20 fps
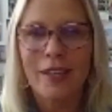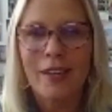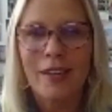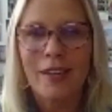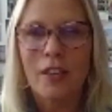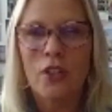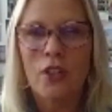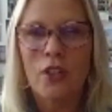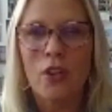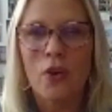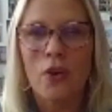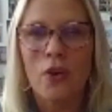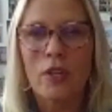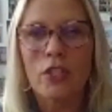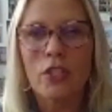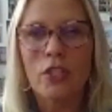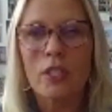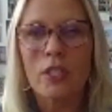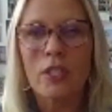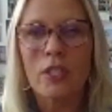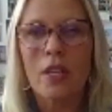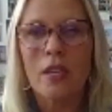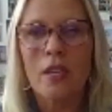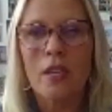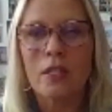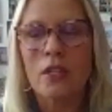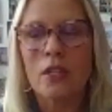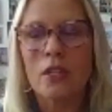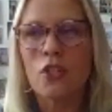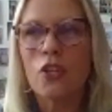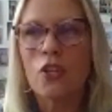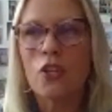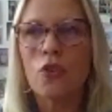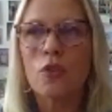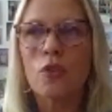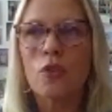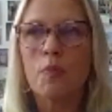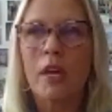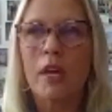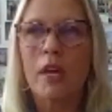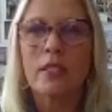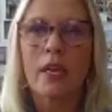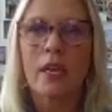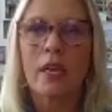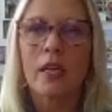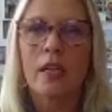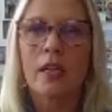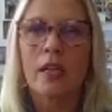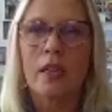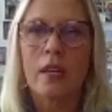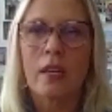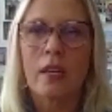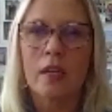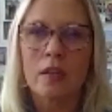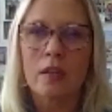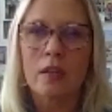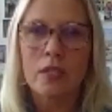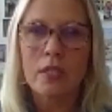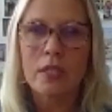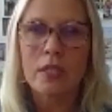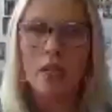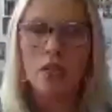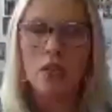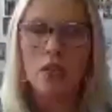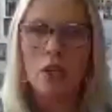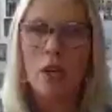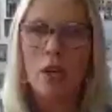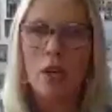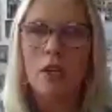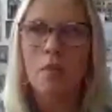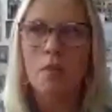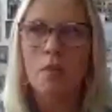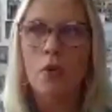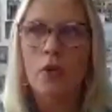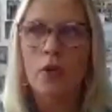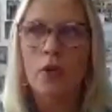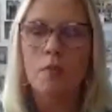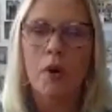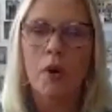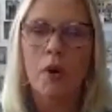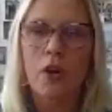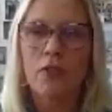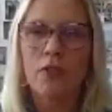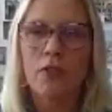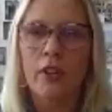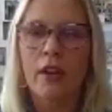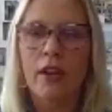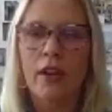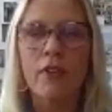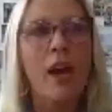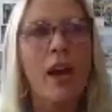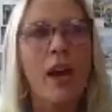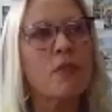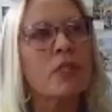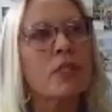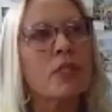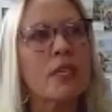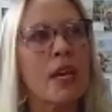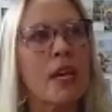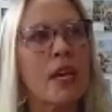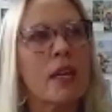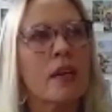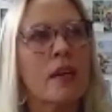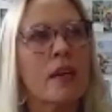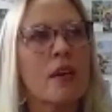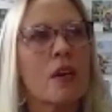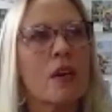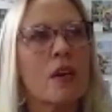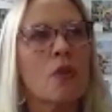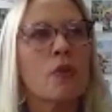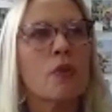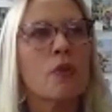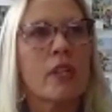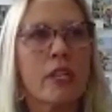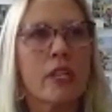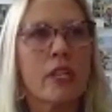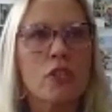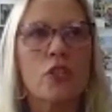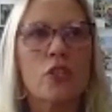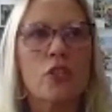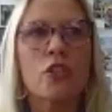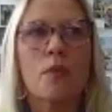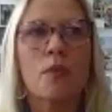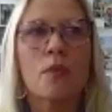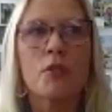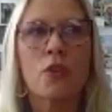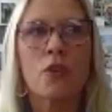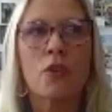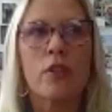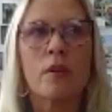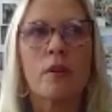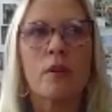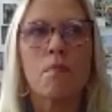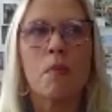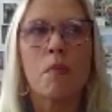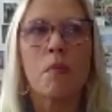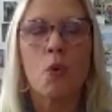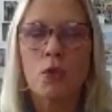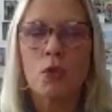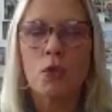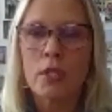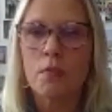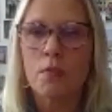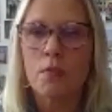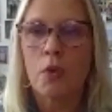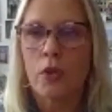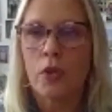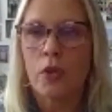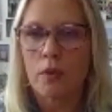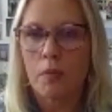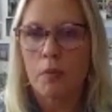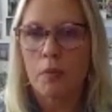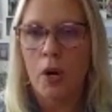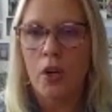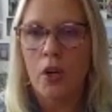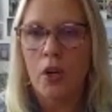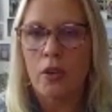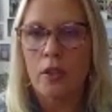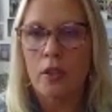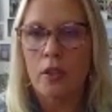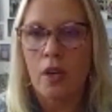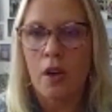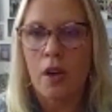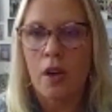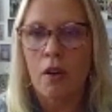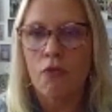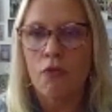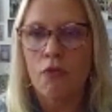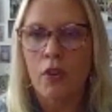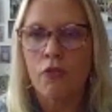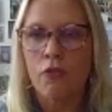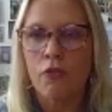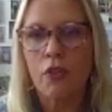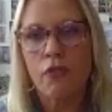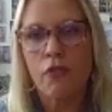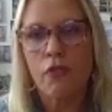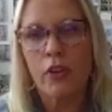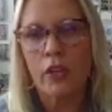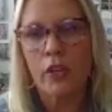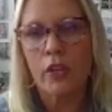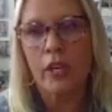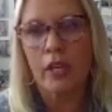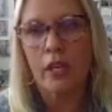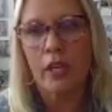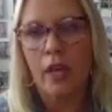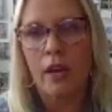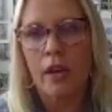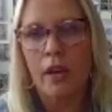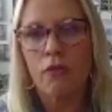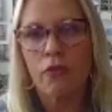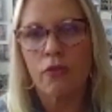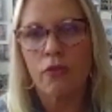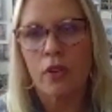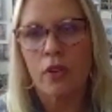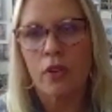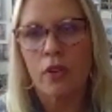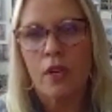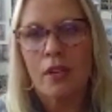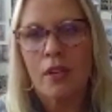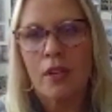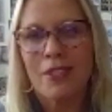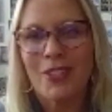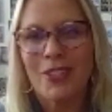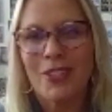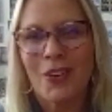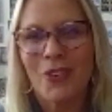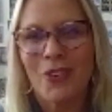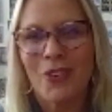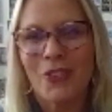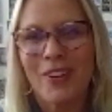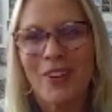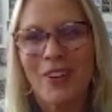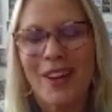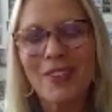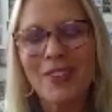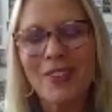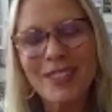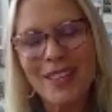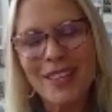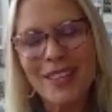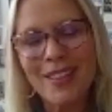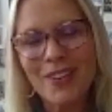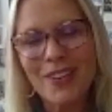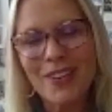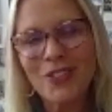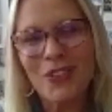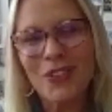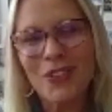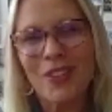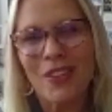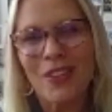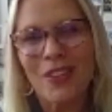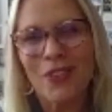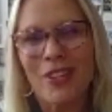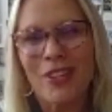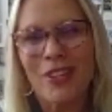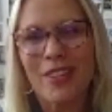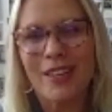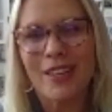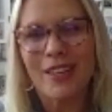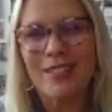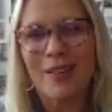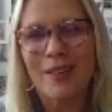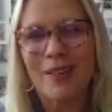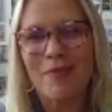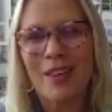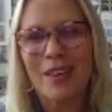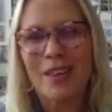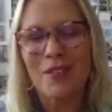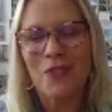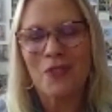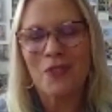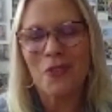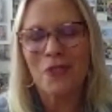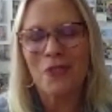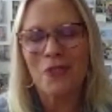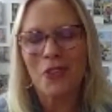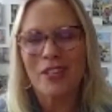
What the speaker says: it's just that's such a huge blessing, and such an important part of life. I would say relationships are the most important part of a fulfilling life. So I would say those are the three things I'm thankful for.